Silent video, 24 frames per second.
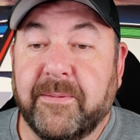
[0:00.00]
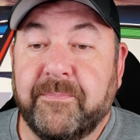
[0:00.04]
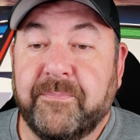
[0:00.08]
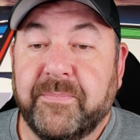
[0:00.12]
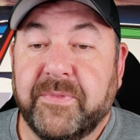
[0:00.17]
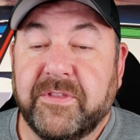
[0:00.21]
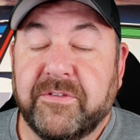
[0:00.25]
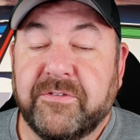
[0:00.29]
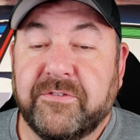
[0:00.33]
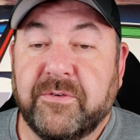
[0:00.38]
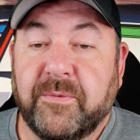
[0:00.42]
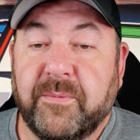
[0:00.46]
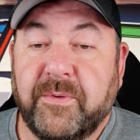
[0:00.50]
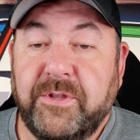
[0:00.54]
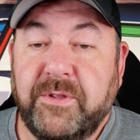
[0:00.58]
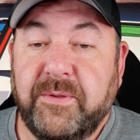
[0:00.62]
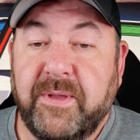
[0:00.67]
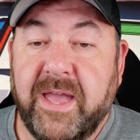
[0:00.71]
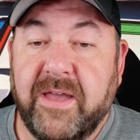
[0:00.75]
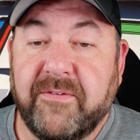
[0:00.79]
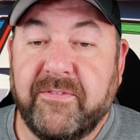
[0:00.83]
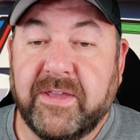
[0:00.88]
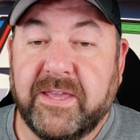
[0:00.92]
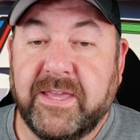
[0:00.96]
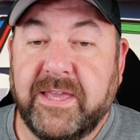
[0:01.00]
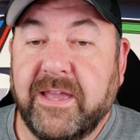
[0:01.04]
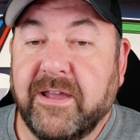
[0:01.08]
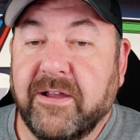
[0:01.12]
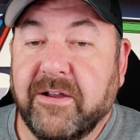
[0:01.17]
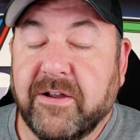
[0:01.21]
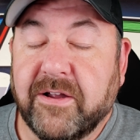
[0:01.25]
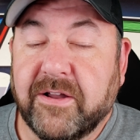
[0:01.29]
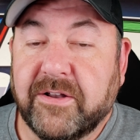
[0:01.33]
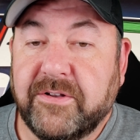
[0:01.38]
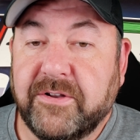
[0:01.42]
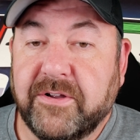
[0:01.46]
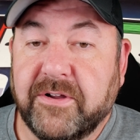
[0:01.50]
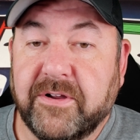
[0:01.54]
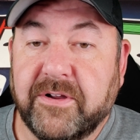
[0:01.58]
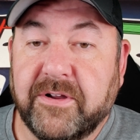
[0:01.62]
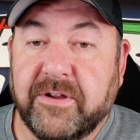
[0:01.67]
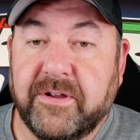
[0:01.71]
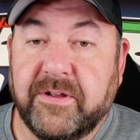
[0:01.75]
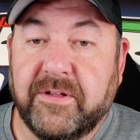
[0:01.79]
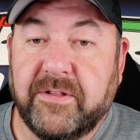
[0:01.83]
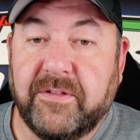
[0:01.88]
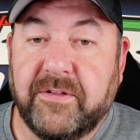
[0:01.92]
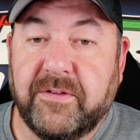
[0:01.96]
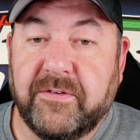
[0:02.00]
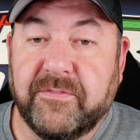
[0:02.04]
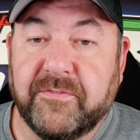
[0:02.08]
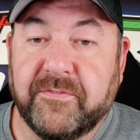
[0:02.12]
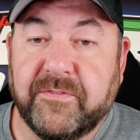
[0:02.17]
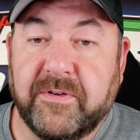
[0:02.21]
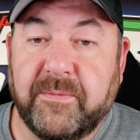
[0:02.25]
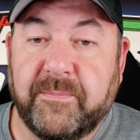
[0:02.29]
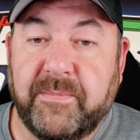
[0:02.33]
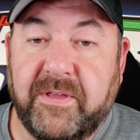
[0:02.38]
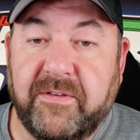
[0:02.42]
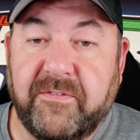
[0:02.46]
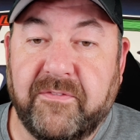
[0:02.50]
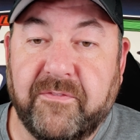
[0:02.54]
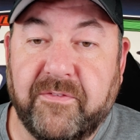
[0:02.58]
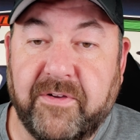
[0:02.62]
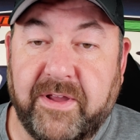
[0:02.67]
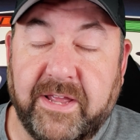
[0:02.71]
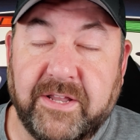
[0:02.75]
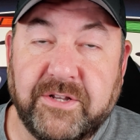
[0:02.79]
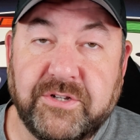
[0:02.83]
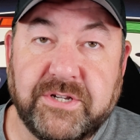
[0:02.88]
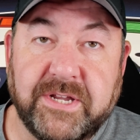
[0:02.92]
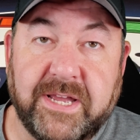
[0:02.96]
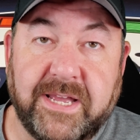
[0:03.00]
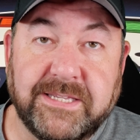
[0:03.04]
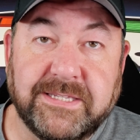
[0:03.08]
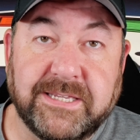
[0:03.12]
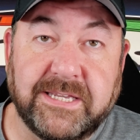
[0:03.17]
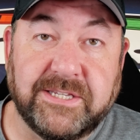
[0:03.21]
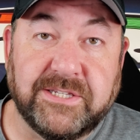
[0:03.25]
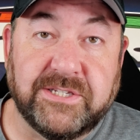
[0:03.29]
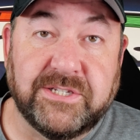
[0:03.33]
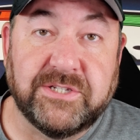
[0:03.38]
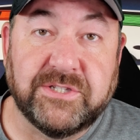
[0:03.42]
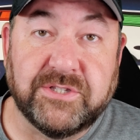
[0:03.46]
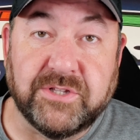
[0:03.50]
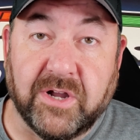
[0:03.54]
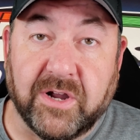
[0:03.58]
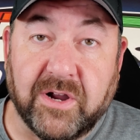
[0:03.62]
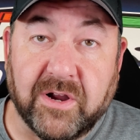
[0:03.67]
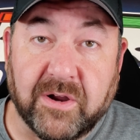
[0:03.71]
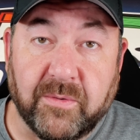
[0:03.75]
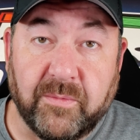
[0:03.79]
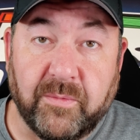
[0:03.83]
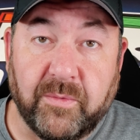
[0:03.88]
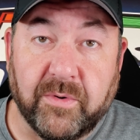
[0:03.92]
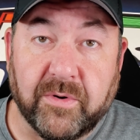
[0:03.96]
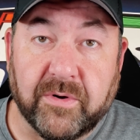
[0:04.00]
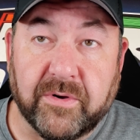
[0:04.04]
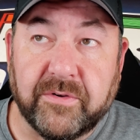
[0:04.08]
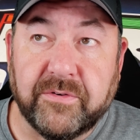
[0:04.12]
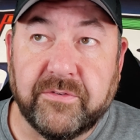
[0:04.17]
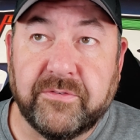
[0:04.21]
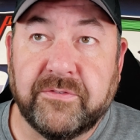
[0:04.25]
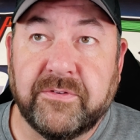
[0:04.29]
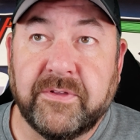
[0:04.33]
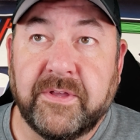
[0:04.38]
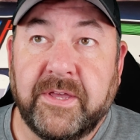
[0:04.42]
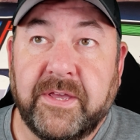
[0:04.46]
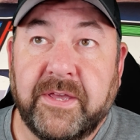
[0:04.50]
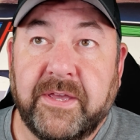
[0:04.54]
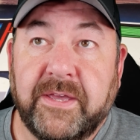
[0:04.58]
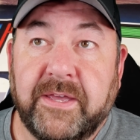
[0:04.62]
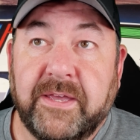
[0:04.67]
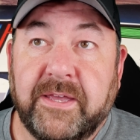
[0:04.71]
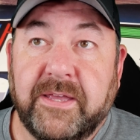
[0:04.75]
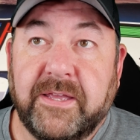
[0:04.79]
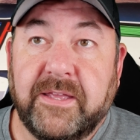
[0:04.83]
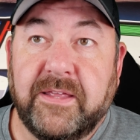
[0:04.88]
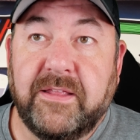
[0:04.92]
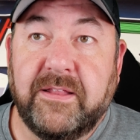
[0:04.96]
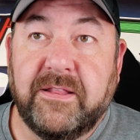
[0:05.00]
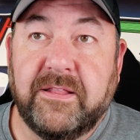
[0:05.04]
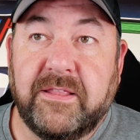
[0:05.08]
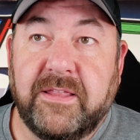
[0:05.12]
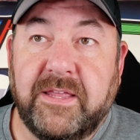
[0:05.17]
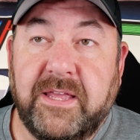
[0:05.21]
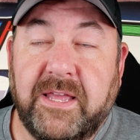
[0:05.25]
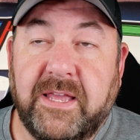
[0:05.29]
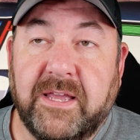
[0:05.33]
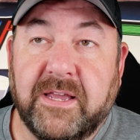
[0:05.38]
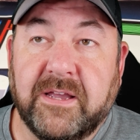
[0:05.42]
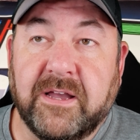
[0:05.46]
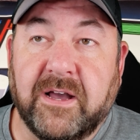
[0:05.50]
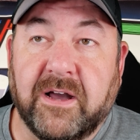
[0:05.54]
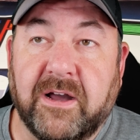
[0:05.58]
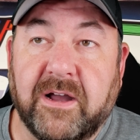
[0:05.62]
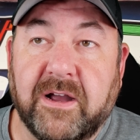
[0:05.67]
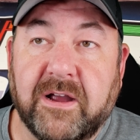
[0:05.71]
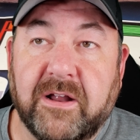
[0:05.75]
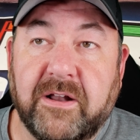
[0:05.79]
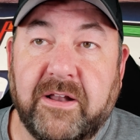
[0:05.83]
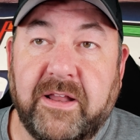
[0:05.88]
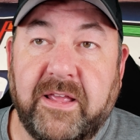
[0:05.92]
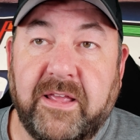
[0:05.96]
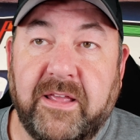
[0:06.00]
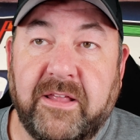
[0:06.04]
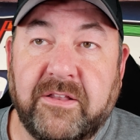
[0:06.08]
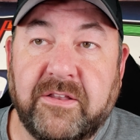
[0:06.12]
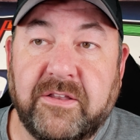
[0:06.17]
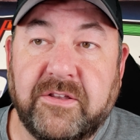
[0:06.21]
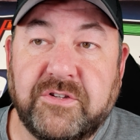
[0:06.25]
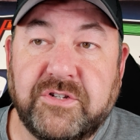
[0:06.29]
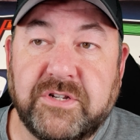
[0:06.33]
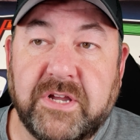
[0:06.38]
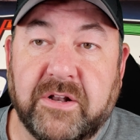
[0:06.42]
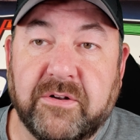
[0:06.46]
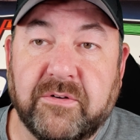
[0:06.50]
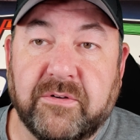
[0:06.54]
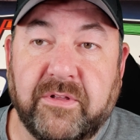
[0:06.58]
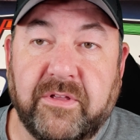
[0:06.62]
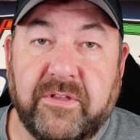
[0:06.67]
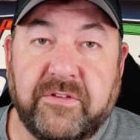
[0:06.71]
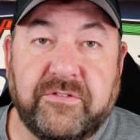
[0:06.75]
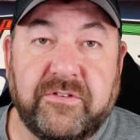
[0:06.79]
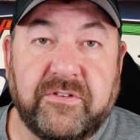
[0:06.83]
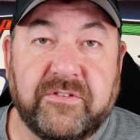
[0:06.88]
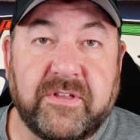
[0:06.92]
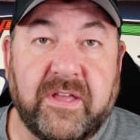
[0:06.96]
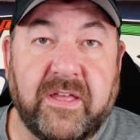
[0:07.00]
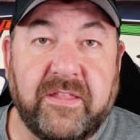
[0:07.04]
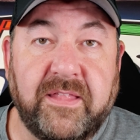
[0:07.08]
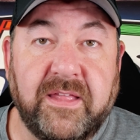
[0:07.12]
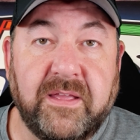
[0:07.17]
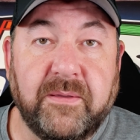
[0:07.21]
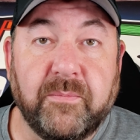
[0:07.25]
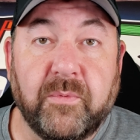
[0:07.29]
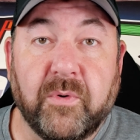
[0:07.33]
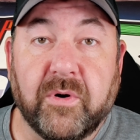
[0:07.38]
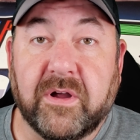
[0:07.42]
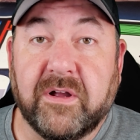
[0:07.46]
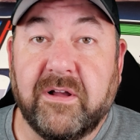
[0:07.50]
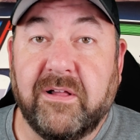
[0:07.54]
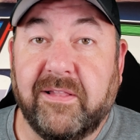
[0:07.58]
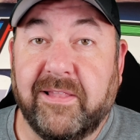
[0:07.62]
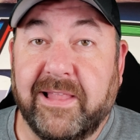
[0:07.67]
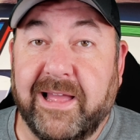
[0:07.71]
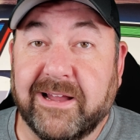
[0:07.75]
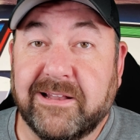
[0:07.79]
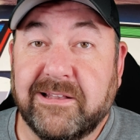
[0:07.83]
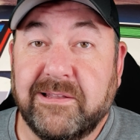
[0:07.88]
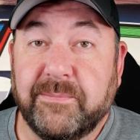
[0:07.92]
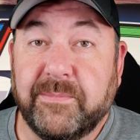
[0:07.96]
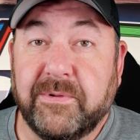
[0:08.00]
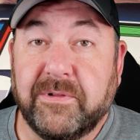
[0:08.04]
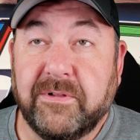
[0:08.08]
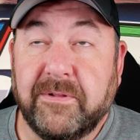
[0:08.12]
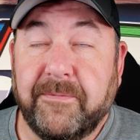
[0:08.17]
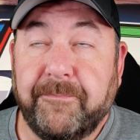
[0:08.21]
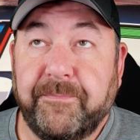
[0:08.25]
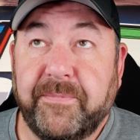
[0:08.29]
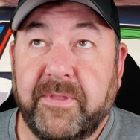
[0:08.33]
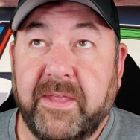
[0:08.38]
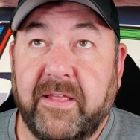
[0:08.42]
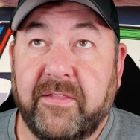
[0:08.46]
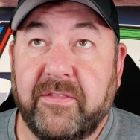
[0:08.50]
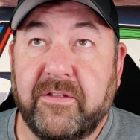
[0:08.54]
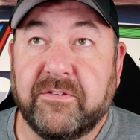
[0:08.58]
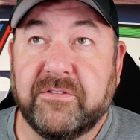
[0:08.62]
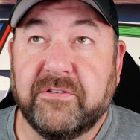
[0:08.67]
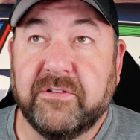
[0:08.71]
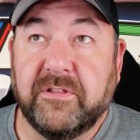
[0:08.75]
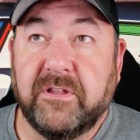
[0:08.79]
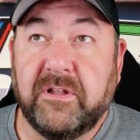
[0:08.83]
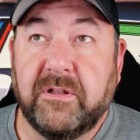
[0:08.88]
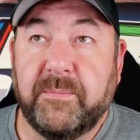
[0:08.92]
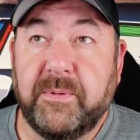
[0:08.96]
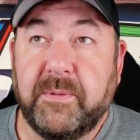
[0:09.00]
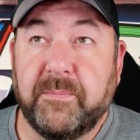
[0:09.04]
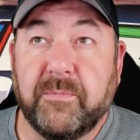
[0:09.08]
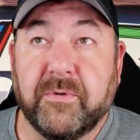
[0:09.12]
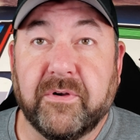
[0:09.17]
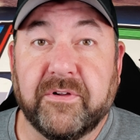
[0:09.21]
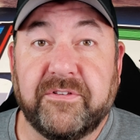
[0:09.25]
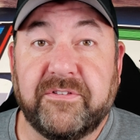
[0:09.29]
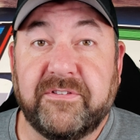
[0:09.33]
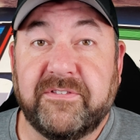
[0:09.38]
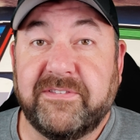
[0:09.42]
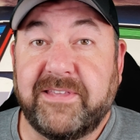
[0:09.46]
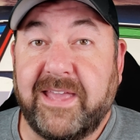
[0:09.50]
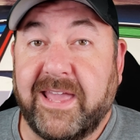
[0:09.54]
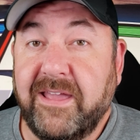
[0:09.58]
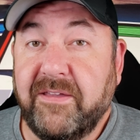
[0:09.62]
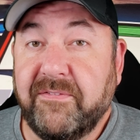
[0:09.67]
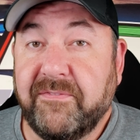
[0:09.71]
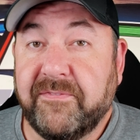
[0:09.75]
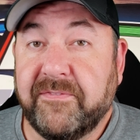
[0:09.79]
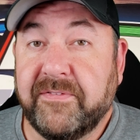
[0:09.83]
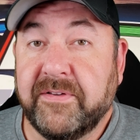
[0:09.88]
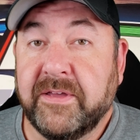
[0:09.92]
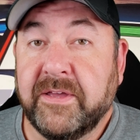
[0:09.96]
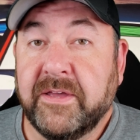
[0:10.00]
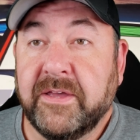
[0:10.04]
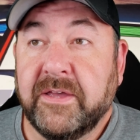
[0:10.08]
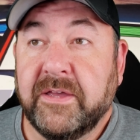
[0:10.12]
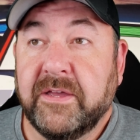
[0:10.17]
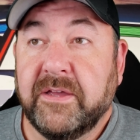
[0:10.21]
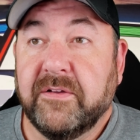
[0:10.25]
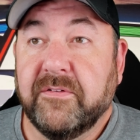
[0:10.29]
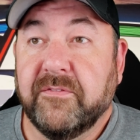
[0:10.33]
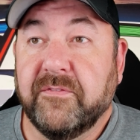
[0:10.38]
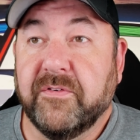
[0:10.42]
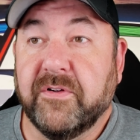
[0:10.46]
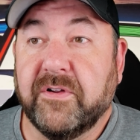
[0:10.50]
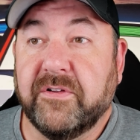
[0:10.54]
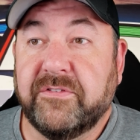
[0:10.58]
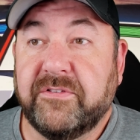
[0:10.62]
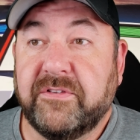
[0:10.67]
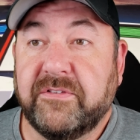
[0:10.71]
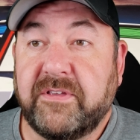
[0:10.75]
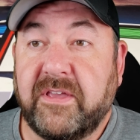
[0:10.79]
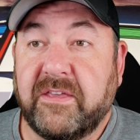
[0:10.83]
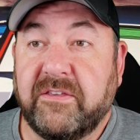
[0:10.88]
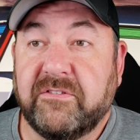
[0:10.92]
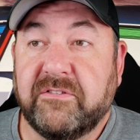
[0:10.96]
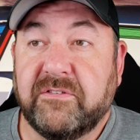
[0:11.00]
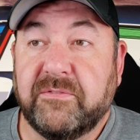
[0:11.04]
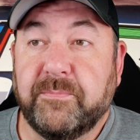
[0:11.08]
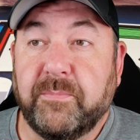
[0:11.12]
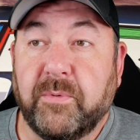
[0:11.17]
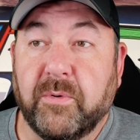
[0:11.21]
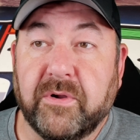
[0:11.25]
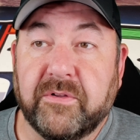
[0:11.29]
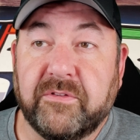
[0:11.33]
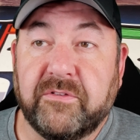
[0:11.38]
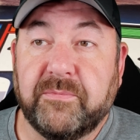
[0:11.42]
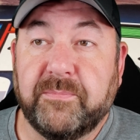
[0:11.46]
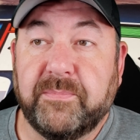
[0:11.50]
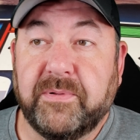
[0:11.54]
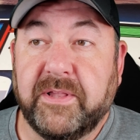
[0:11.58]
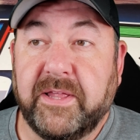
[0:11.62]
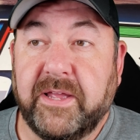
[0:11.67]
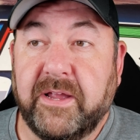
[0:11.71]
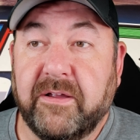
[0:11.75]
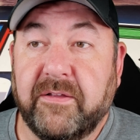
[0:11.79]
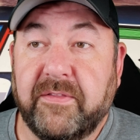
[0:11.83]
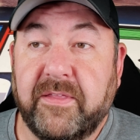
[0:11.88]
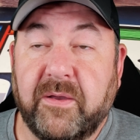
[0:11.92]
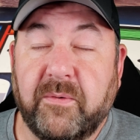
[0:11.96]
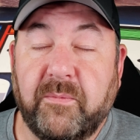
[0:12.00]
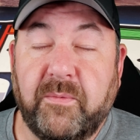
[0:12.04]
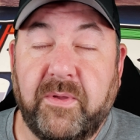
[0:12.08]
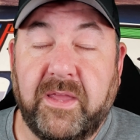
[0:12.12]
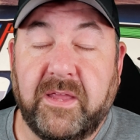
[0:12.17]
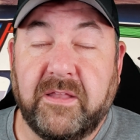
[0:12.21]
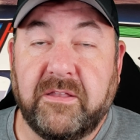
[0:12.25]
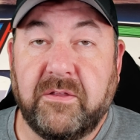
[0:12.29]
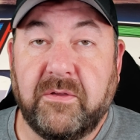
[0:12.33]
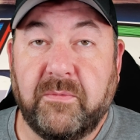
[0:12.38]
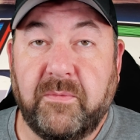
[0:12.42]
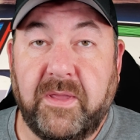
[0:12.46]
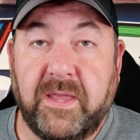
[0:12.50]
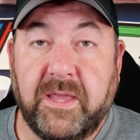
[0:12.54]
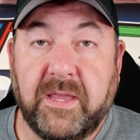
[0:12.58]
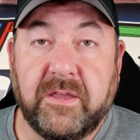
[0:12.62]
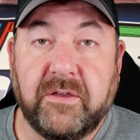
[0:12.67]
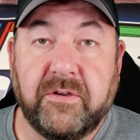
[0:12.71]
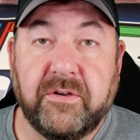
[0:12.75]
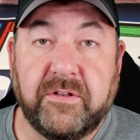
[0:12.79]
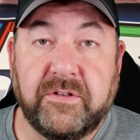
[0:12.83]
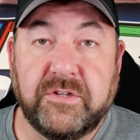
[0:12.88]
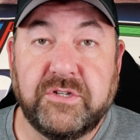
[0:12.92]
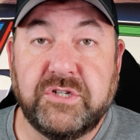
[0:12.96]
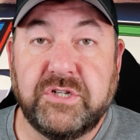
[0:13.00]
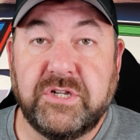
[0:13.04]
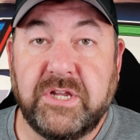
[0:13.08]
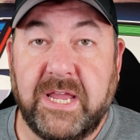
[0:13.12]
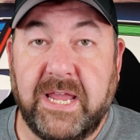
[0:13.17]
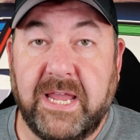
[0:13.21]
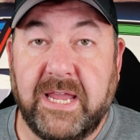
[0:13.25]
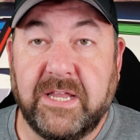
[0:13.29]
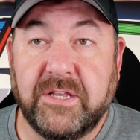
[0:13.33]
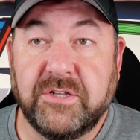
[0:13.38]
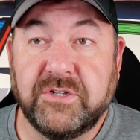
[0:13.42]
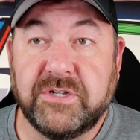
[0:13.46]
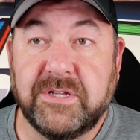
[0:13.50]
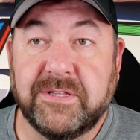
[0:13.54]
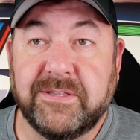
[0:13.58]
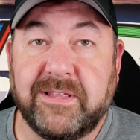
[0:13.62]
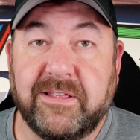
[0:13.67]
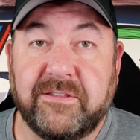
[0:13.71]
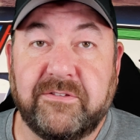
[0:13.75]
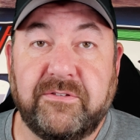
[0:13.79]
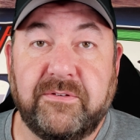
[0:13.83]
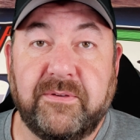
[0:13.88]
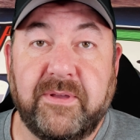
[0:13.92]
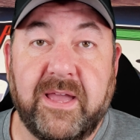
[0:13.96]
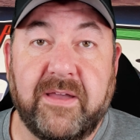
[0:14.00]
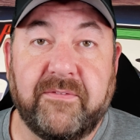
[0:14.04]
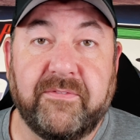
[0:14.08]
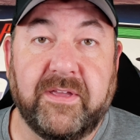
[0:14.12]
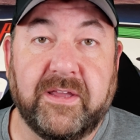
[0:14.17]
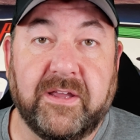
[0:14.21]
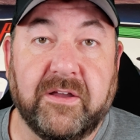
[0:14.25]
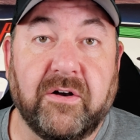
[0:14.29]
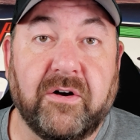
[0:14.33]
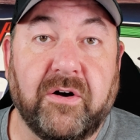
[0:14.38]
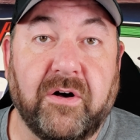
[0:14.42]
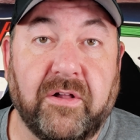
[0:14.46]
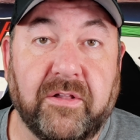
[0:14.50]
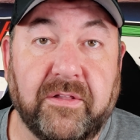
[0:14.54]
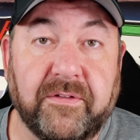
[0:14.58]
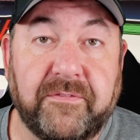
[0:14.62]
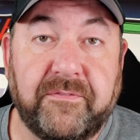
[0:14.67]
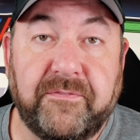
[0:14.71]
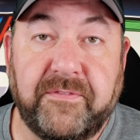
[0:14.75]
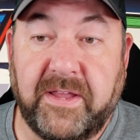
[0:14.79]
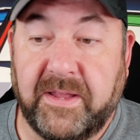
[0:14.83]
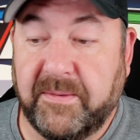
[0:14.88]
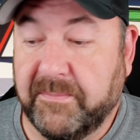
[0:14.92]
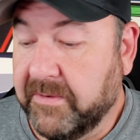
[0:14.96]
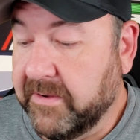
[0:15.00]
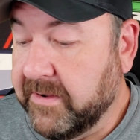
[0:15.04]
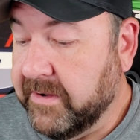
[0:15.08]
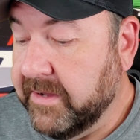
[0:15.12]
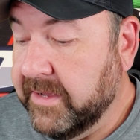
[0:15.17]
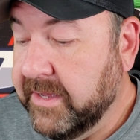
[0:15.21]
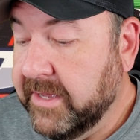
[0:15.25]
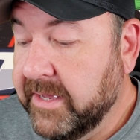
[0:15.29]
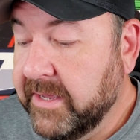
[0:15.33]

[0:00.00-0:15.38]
So when you have a character from a franchise like Star Wars, the card in general is just, I think, more collectible and there's a little bit more safe versus a sports player that week to week could change unless you have like a Hall of Famer.